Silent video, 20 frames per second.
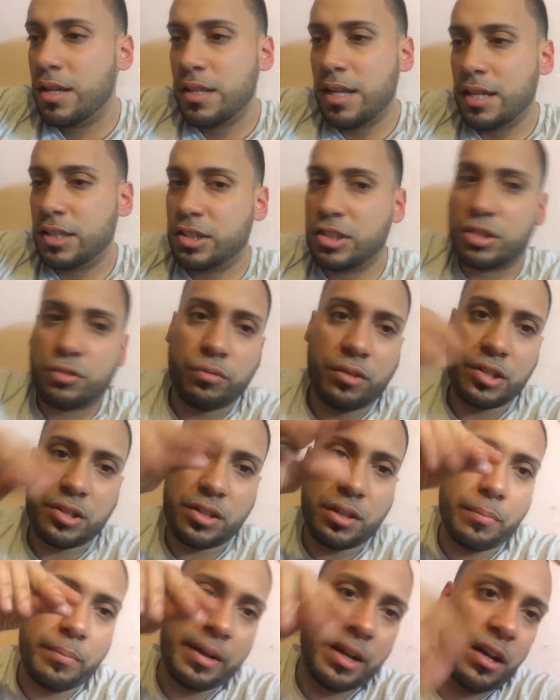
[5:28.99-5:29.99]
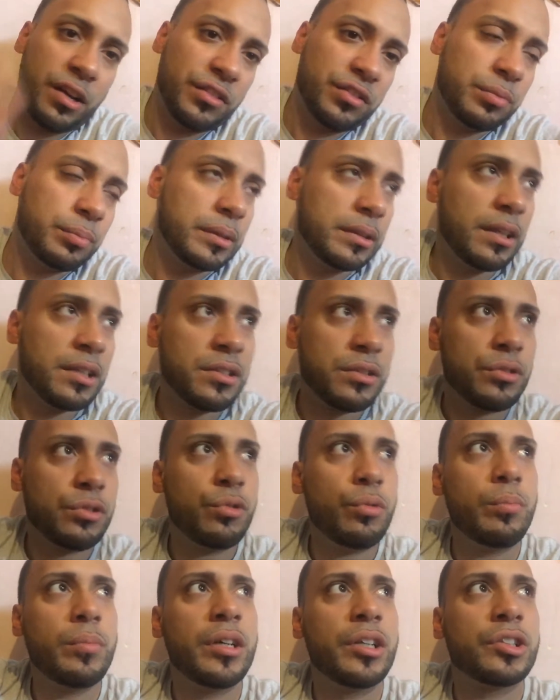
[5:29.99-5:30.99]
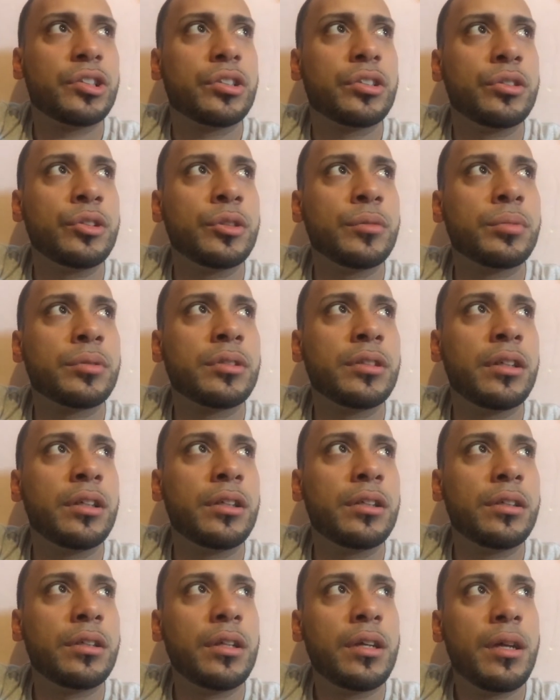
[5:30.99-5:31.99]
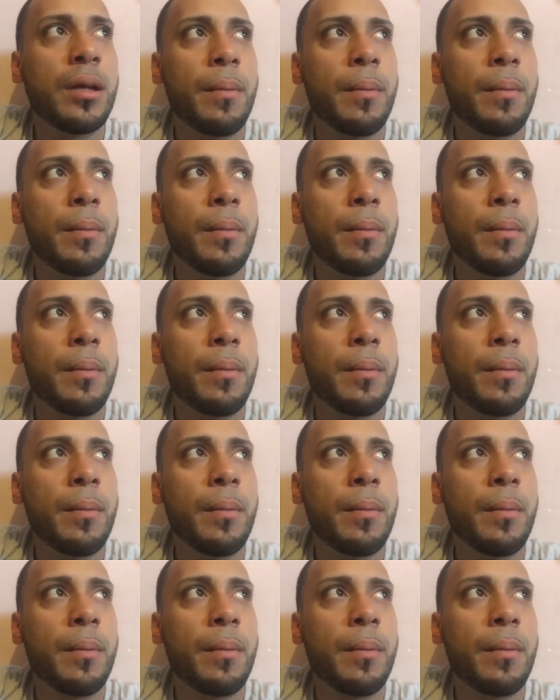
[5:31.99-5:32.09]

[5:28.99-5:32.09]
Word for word: that just runs their mouth but doesn't do much. You know what I'm saying?